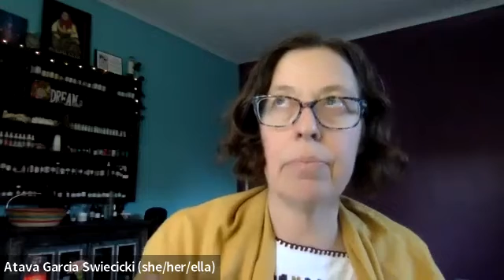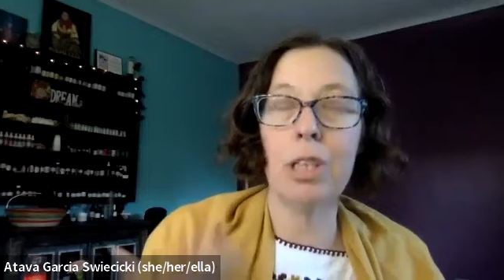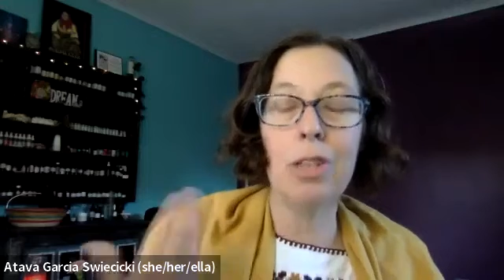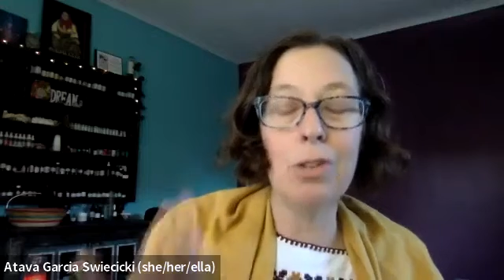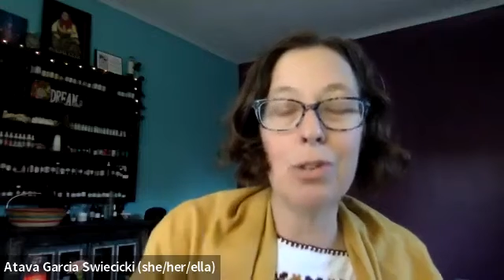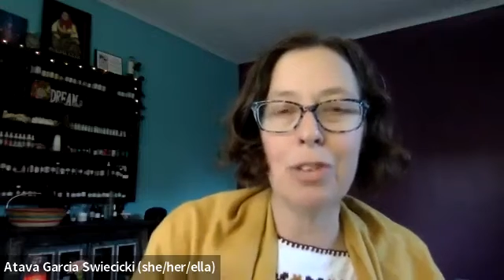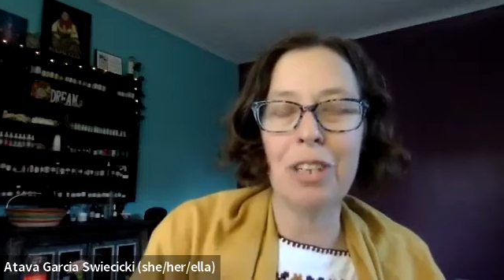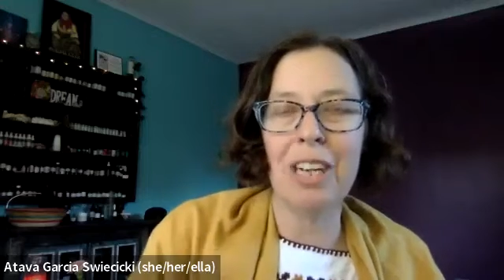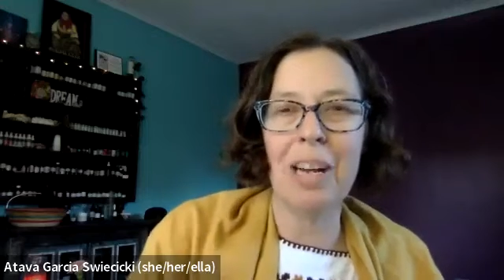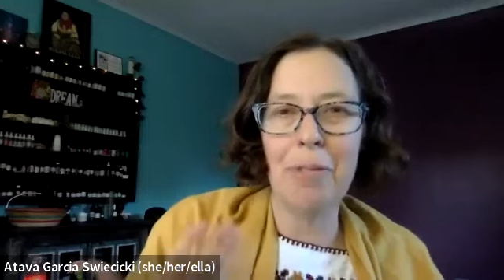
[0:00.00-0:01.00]
useful
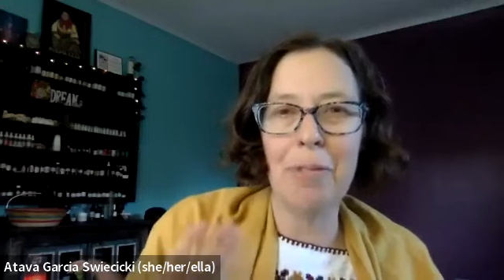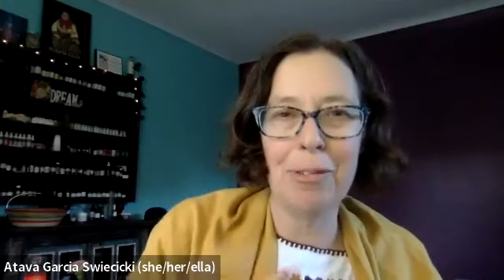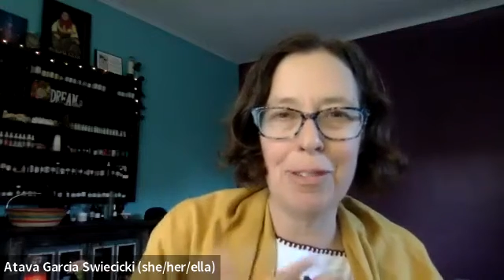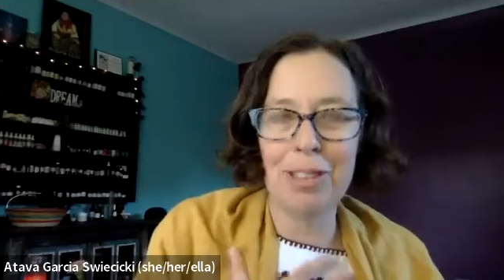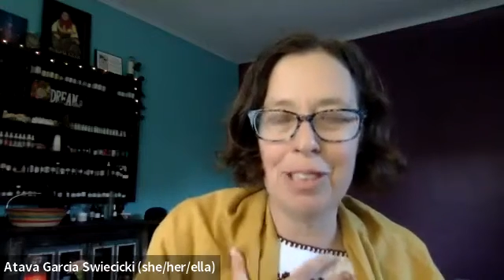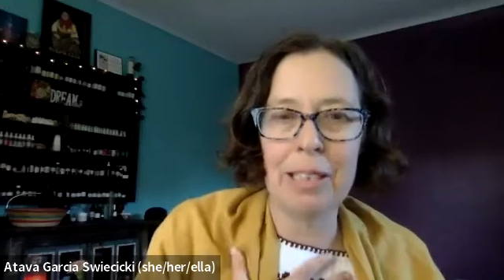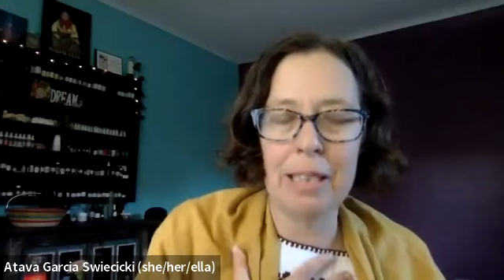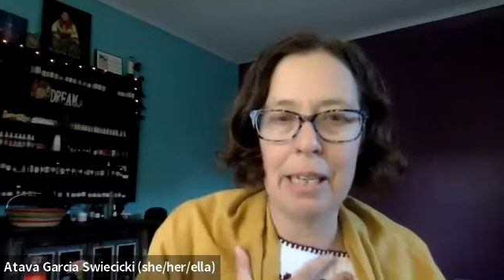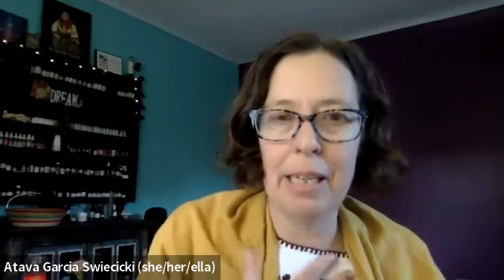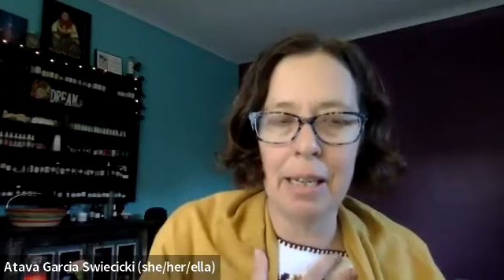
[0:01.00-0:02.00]
and helpful for just
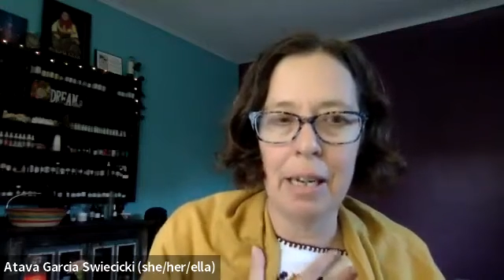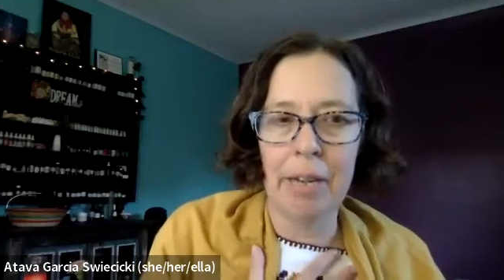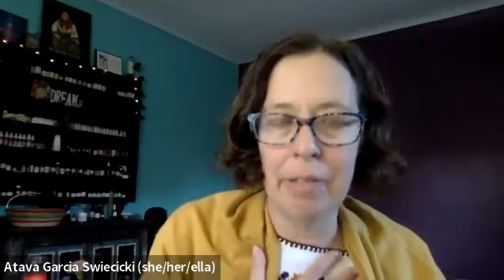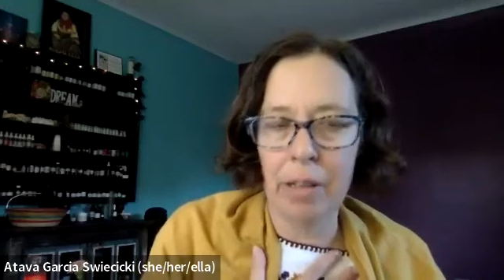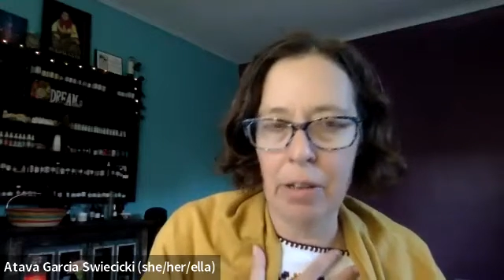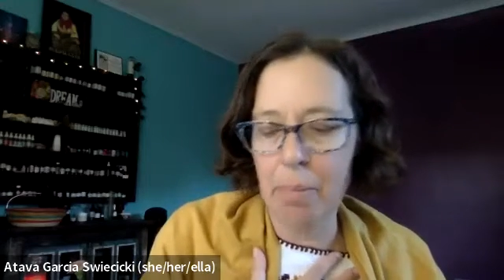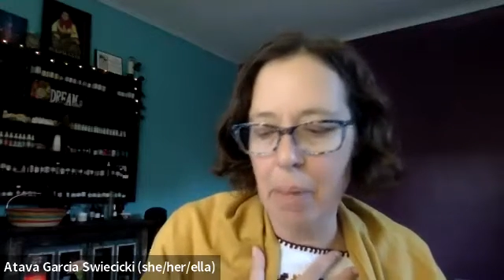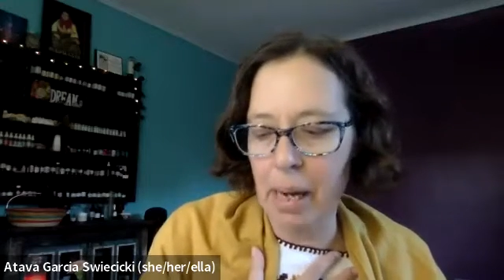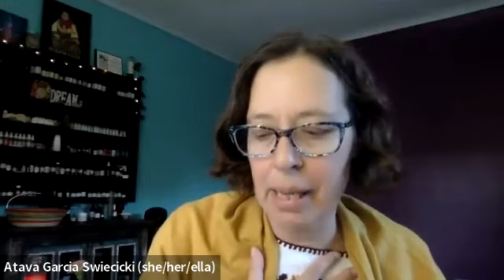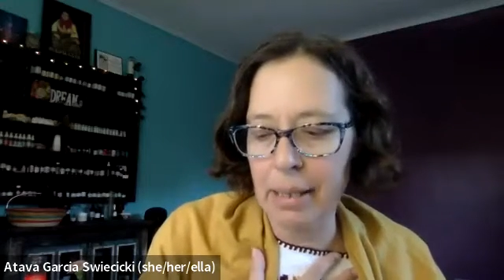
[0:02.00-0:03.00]
taking care of our own
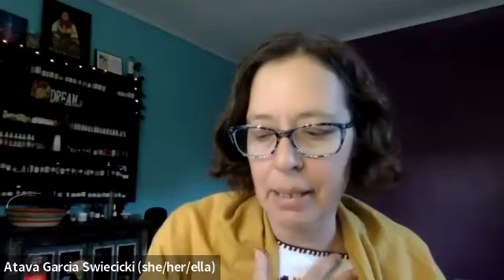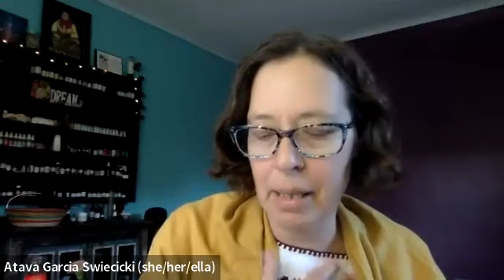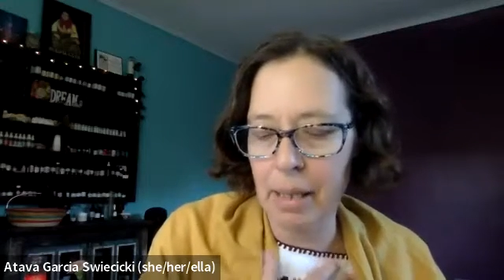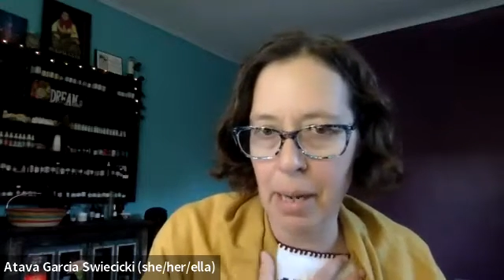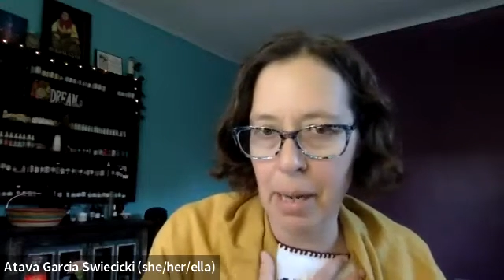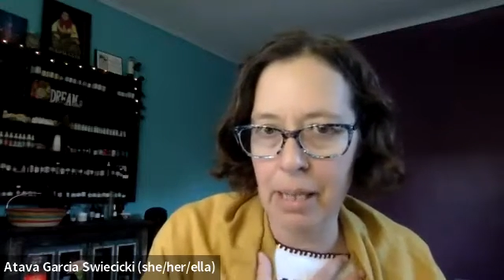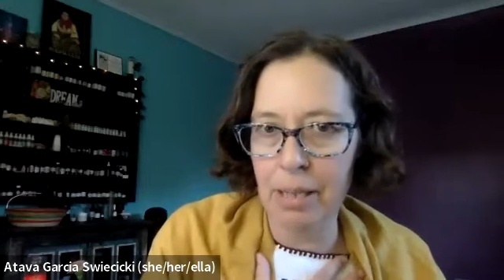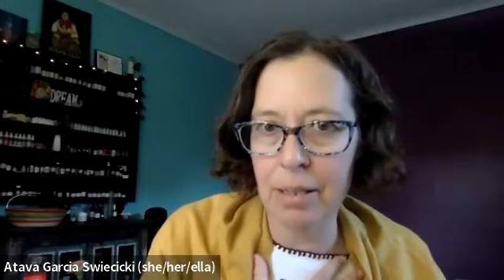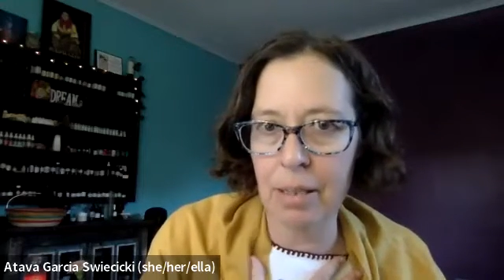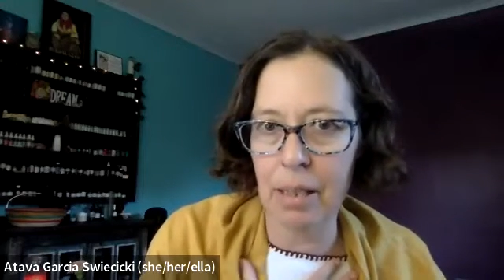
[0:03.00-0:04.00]
minds and
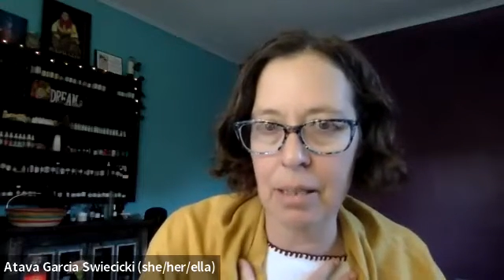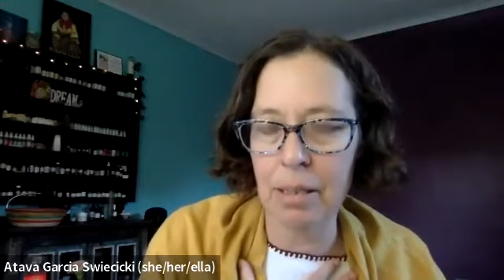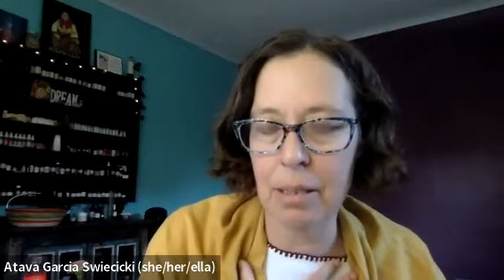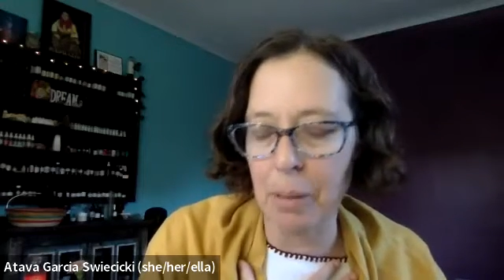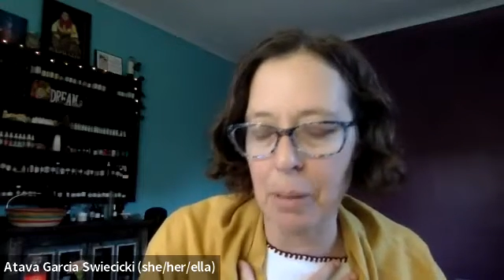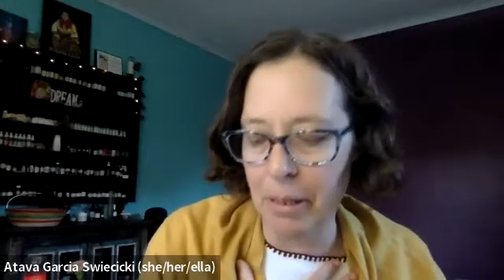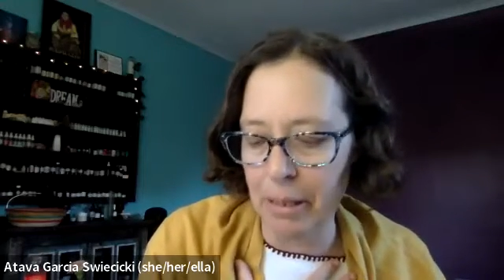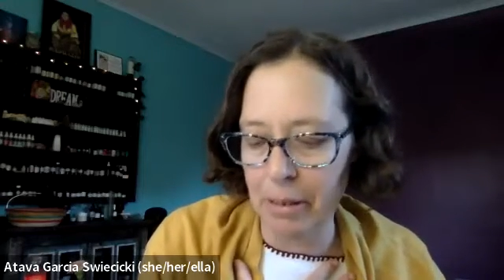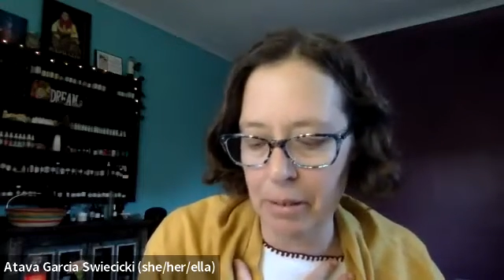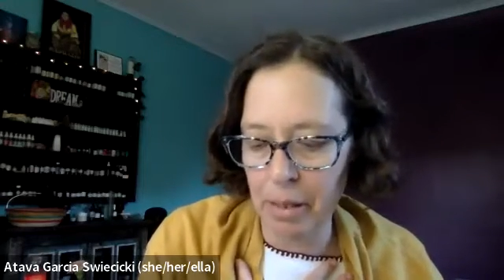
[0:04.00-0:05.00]
bodies and
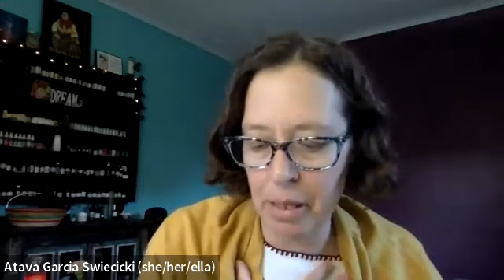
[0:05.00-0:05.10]
spirits.